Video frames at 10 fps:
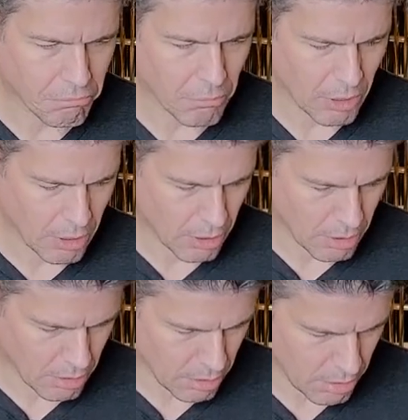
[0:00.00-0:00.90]

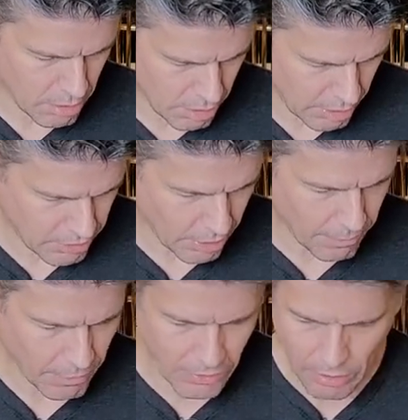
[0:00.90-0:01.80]
And that's it.
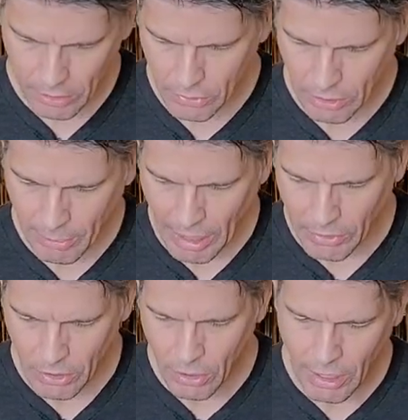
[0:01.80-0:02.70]
That's all It's in the
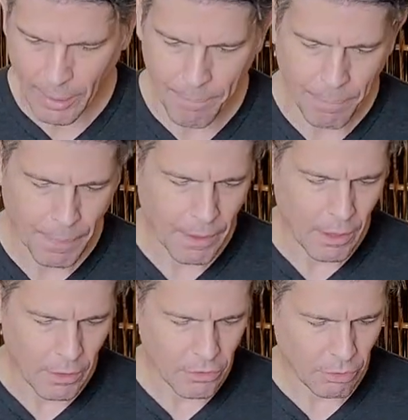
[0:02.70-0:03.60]
box. Okay,
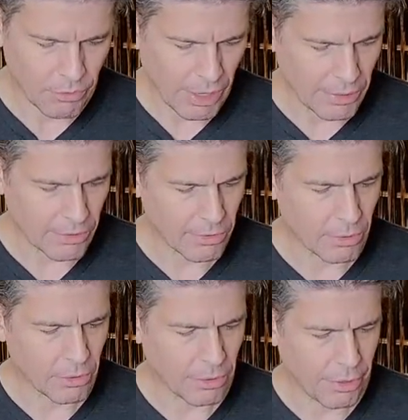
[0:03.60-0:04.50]
so we've got this
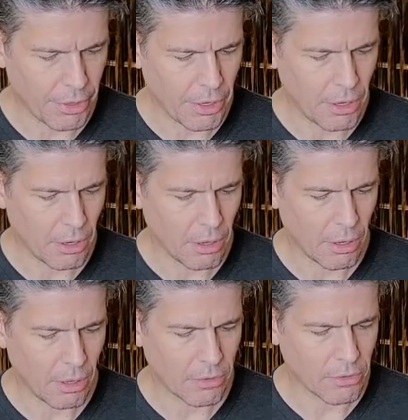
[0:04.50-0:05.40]
little thing here.
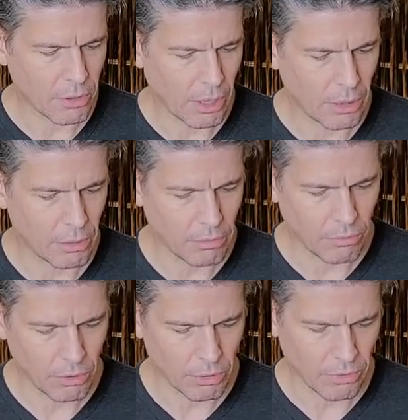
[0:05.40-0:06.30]
It's got look,
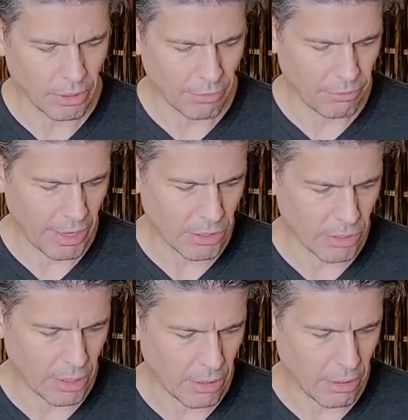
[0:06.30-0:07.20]
what looks like a
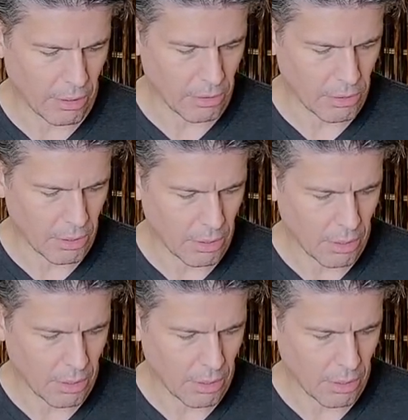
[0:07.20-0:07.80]
flashlight on it.